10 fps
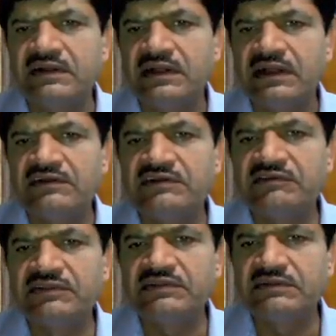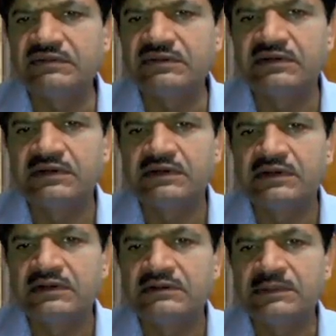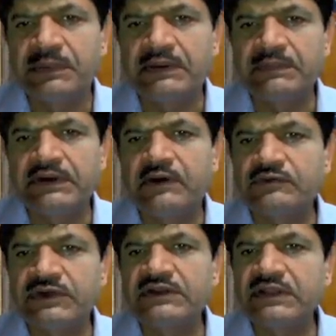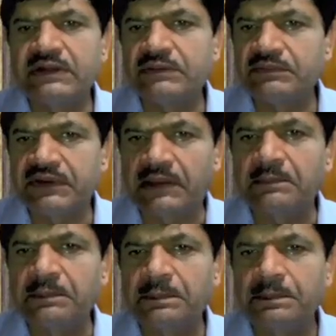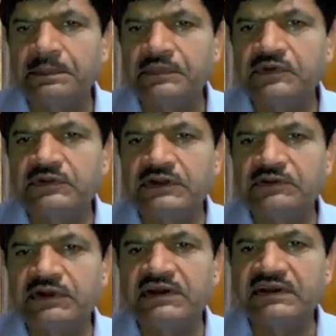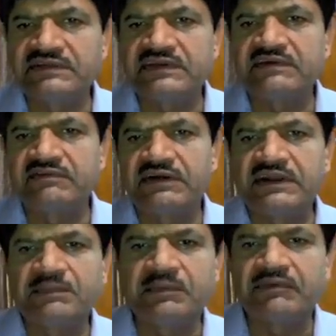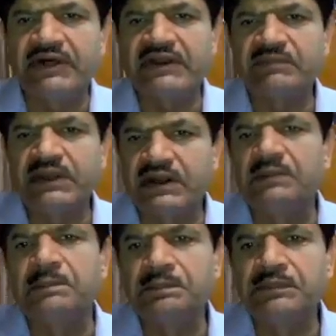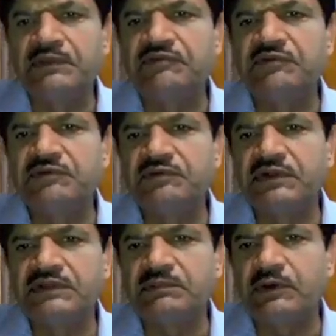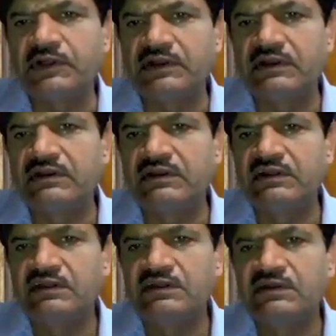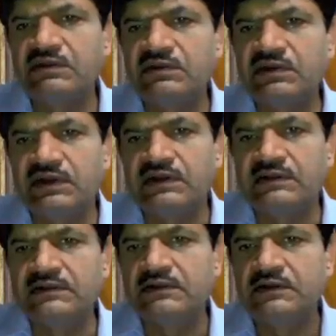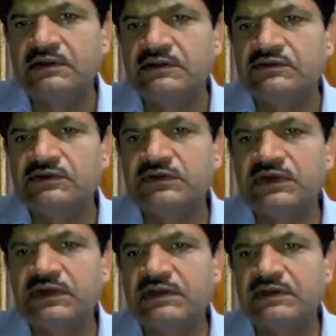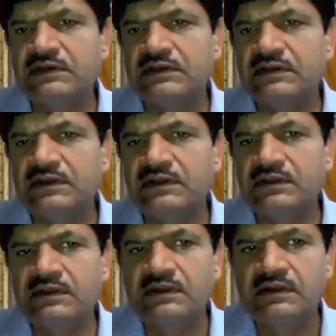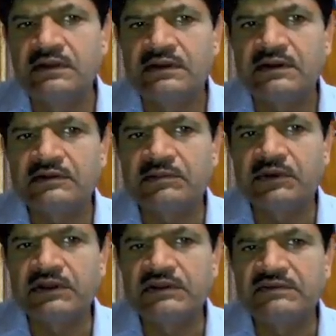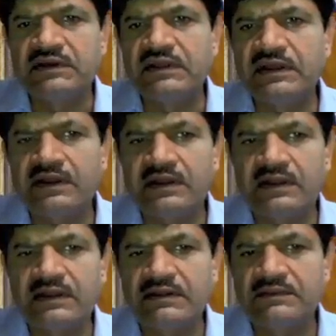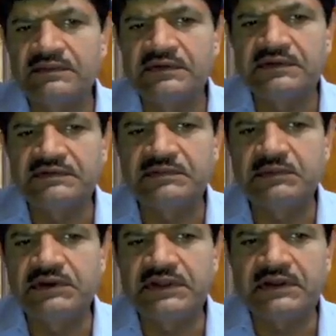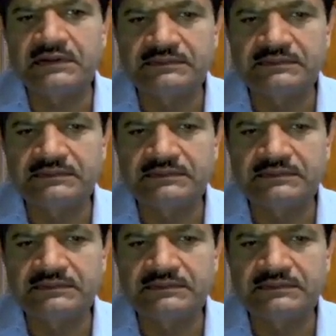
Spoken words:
have given the perimeter outside the dam so that you can understand what type of error may come if you run the model. Okay. So here now the model is running, it is simulating.